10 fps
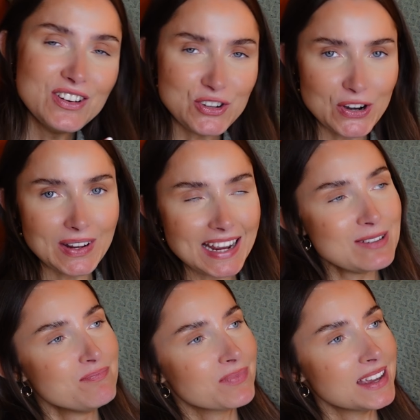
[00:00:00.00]

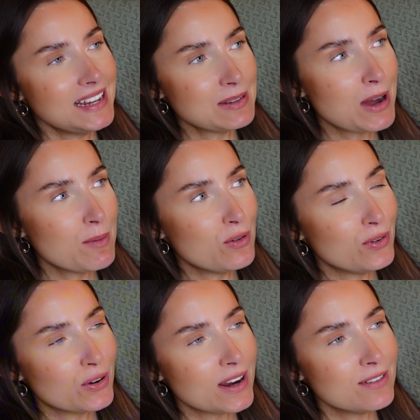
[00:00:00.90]
Truly. It's a Bible
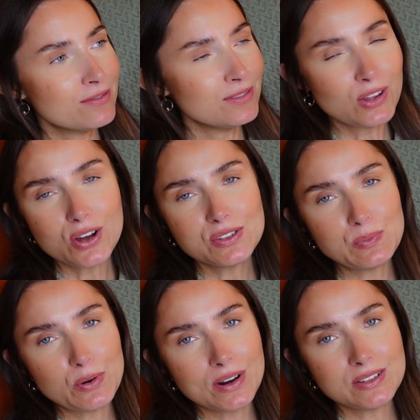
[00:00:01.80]
for grief, loss,
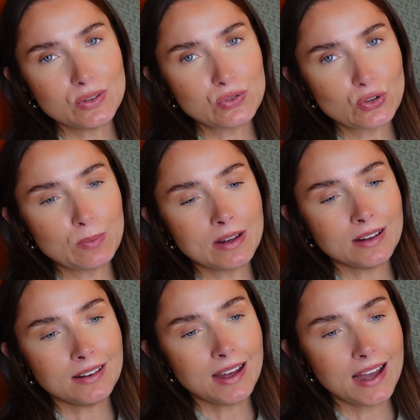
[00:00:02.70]
parental
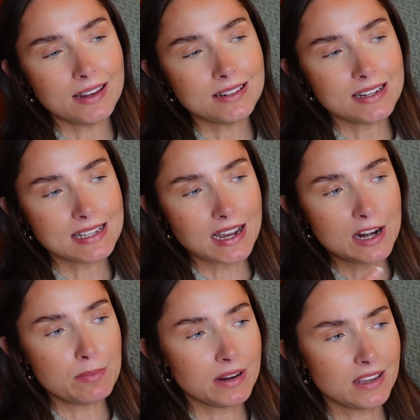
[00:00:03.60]
trauma, and it's the
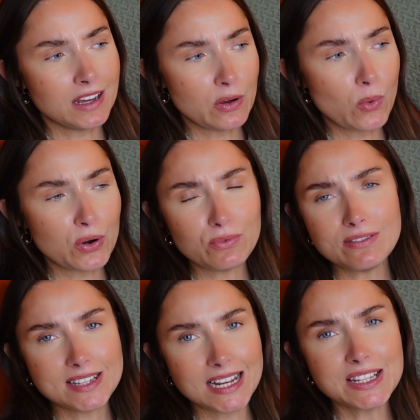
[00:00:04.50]
kind of book you're going to want to
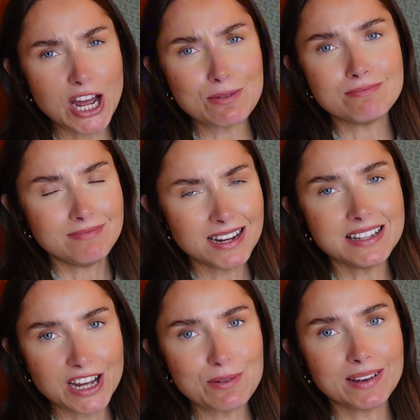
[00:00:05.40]
revisit time
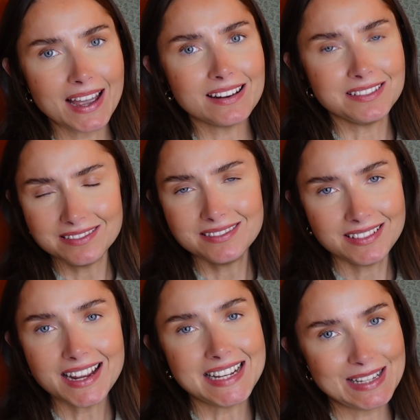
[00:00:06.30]
and time again.
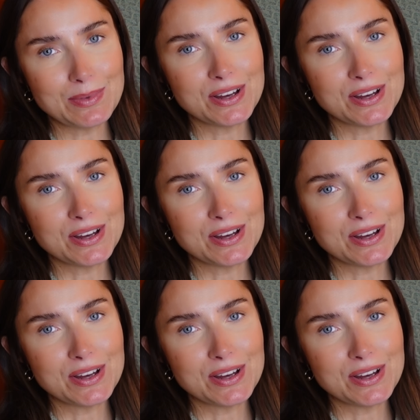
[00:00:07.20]
It's a